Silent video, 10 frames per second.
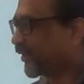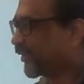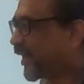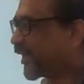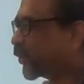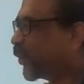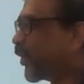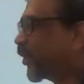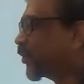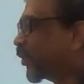that will
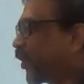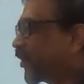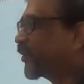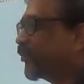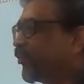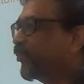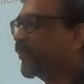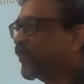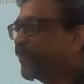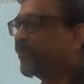also cause
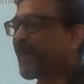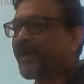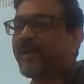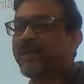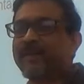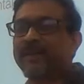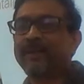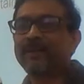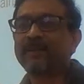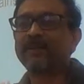
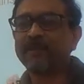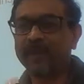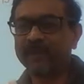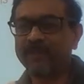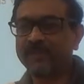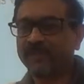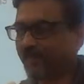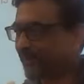mechanical inflammation.